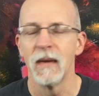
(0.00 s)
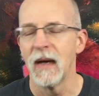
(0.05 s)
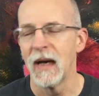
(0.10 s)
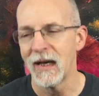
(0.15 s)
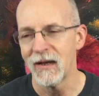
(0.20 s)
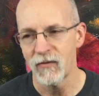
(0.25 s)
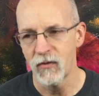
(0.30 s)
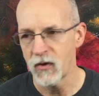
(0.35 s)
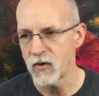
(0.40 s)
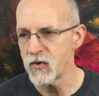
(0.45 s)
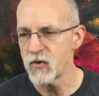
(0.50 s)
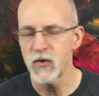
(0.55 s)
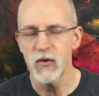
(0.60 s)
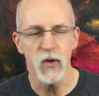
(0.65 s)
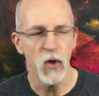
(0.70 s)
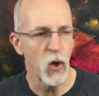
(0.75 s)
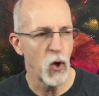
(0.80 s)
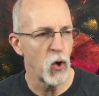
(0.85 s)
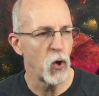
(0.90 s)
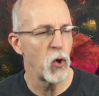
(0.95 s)
I've heard
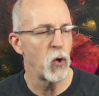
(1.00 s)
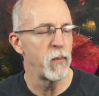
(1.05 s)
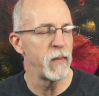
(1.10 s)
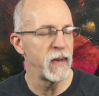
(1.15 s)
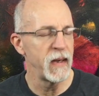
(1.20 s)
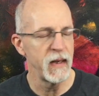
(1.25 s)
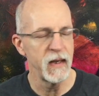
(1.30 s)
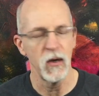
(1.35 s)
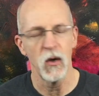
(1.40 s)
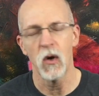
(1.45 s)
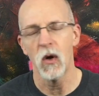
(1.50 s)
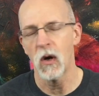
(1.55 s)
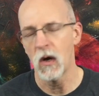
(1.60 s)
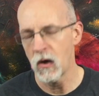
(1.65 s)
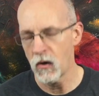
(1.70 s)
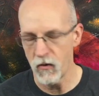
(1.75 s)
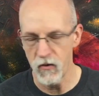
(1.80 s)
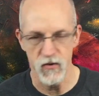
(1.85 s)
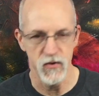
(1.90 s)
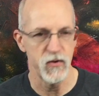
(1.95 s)
so many
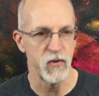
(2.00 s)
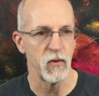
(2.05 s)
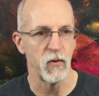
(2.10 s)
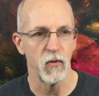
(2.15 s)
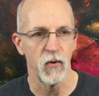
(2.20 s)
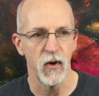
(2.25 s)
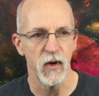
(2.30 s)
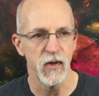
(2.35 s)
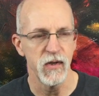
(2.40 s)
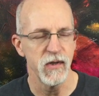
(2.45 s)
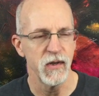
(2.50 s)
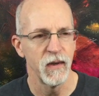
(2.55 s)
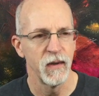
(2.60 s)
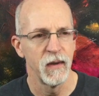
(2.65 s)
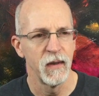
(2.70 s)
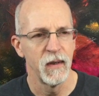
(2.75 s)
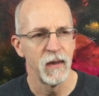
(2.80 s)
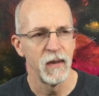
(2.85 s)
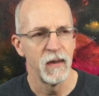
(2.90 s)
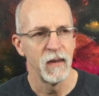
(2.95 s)
horror stories
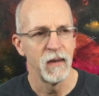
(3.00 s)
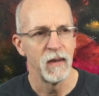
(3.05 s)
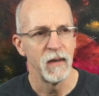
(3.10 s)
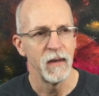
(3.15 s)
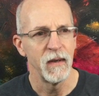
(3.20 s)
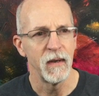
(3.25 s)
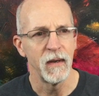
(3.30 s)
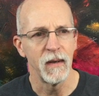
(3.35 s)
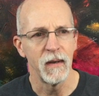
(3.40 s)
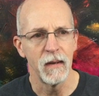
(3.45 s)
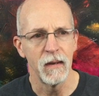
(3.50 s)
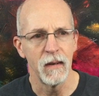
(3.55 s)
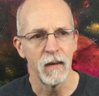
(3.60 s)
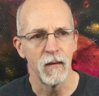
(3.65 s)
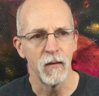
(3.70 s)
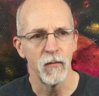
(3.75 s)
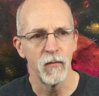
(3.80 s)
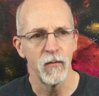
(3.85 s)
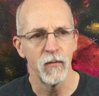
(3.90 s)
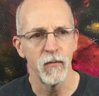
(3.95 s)

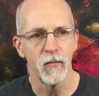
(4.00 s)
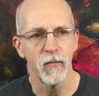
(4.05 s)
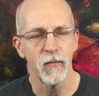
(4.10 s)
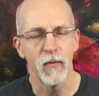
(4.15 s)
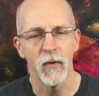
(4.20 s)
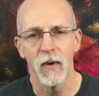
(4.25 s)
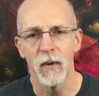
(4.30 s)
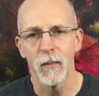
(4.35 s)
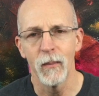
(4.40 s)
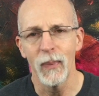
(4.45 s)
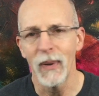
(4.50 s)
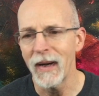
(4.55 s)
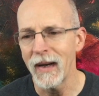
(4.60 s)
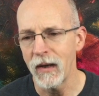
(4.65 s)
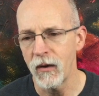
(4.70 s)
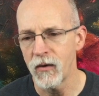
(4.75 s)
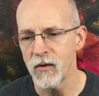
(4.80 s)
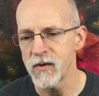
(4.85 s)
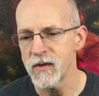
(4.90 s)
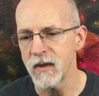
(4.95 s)
uh, from
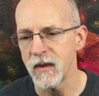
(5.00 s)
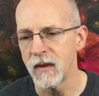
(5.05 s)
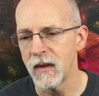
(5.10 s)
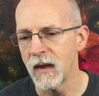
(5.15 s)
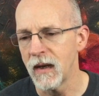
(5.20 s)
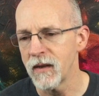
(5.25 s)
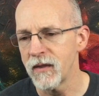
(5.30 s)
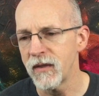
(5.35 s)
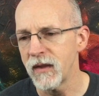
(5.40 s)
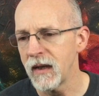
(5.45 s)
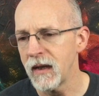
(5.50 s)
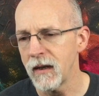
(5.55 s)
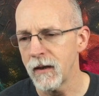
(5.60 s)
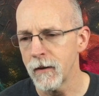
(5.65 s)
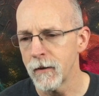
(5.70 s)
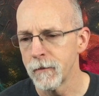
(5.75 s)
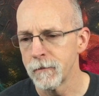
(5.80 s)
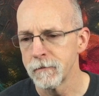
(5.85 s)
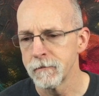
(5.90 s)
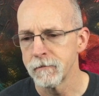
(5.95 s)
painters, and I think
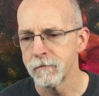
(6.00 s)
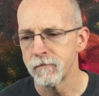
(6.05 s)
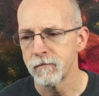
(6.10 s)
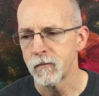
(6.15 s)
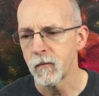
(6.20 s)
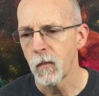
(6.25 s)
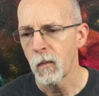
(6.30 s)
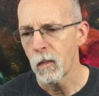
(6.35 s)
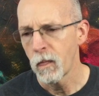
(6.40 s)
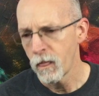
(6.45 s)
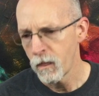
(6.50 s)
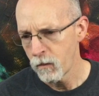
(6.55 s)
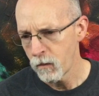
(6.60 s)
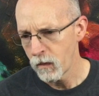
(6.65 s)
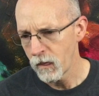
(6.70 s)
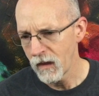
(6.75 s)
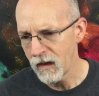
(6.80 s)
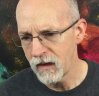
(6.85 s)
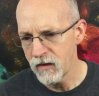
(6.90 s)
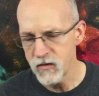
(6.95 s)

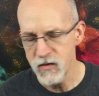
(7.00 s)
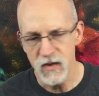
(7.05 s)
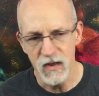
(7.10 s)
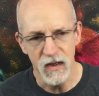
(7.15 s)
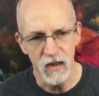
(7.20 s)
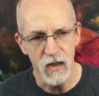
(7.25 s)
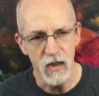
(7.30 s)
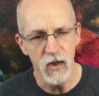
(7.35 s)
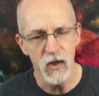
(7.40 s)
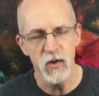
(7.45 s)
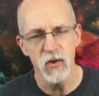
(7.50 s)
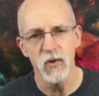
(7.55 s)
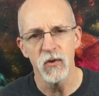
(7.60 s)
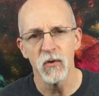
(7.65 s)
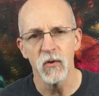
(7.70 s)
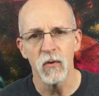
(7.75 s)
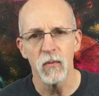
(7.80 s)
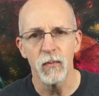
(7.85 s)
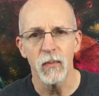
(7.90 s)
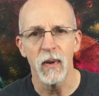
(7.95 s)
it's the
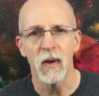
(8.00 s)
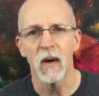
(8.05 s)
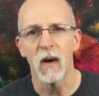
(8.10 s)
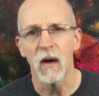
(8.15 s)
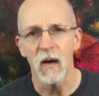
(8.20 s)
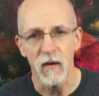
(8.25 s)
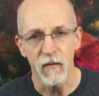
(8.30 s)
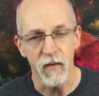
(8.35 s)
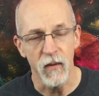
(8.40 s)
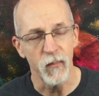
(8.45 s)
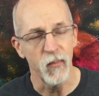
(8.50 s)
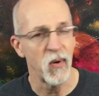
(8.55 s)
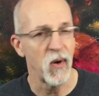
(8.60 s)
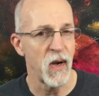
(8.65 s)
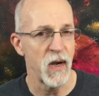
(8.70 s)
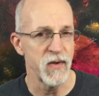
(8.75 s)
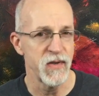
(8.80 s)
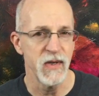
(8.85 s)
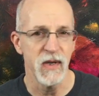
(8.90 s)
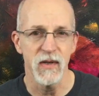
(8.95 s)
initial part of the
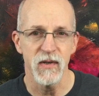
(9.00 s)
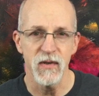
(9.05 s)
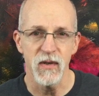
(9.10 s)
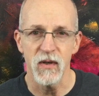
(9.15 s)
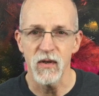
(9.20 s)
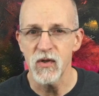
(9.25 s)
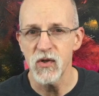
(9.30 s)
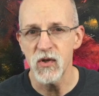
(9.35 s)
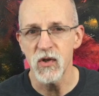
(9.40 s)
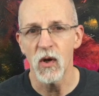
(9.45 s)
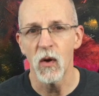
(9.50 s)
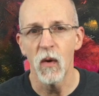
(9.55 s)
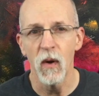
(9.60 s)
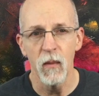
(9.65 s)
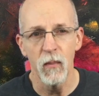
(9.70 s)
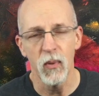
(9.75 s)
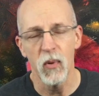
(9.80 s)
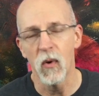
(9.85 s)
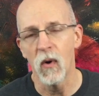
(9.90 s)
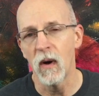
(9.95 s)
process that's so
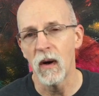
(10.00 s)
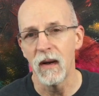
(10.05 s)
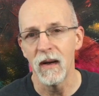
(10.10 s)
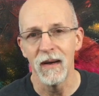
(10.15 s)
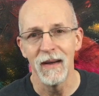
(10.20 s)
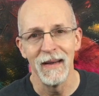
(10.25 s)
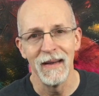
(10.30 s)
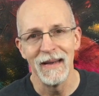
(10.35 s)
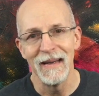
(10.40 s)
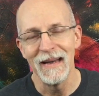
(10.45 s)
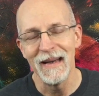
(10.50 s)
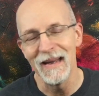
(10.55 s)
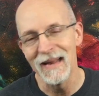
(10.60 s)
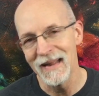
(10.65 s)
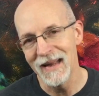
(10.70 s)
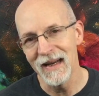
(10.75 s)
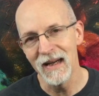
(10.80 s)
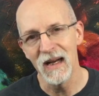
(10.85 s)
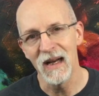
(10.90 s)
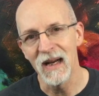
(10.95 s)
important,
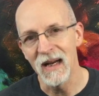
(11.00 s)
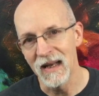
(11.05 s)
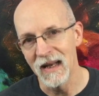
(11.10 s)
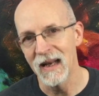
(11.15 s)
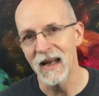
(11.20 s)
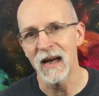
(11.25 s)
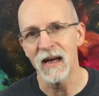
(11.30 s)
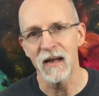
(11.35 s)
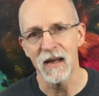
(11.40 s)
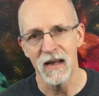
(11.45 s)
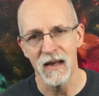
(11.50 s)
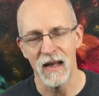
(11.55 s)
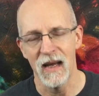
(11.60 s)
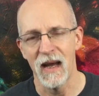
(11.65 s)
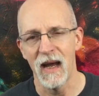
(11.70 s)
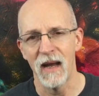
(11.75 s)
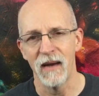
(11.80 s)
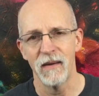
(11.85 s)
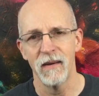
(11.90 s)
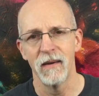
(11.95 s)
and they neglect
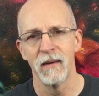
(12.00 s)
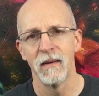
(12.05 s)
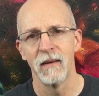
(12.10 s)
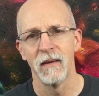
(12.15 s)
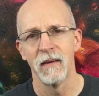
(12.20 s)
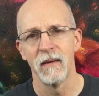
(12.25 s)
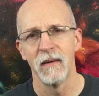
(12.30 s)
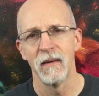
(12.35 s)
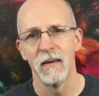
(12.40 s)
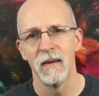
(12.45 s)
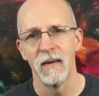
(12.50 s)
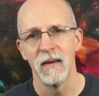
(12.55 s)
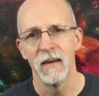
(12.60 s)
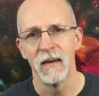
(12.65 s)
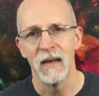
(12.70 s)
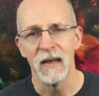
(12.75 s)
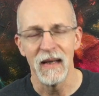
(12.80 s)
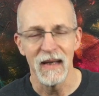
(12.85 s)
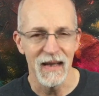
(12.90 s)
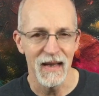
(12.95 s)
that,
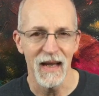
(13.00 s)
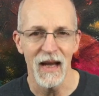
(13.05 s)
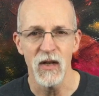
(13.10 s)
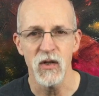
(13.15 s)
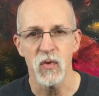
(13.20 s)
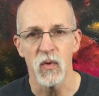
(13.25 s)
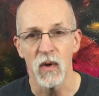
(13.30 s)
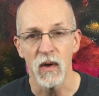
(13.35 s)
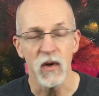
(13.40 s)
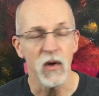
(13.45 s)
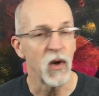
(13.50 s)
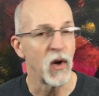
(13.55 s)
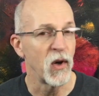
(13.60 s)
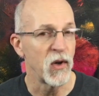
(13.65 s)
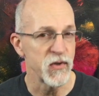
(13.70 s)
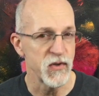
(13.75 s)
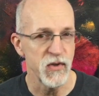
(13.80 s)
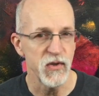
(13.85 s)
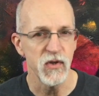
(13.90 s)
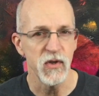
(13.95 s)
and that's what
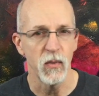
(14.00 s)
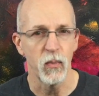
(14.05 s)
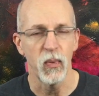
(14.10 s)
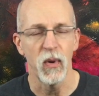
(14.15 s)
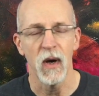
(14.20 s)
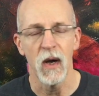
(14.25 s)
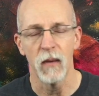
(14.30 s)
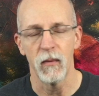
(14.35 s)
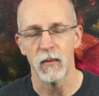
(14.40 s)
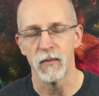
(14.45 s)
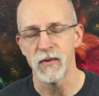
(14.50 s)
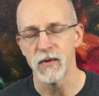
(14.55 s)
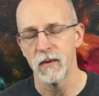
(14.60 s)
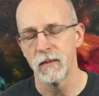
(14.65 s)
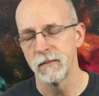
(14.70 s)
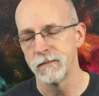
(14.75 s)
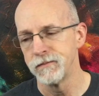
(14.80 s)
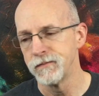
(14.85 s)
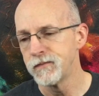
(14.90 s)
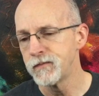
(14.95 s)
causes the problems.
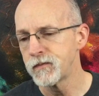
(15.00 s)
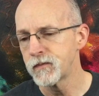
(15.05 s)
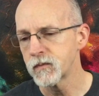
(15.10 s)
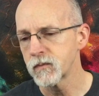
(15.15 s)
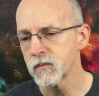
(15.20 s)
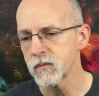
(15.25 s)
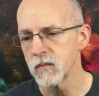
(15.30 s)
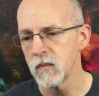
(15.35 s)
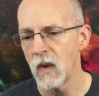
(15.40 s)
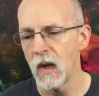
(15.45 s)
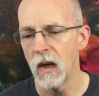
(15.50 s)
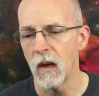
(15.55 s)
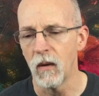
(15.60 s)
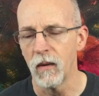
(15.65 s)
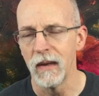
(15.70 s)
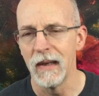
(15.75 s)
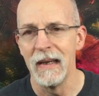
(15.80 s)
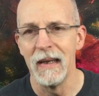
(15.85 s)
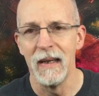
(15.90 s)
Now,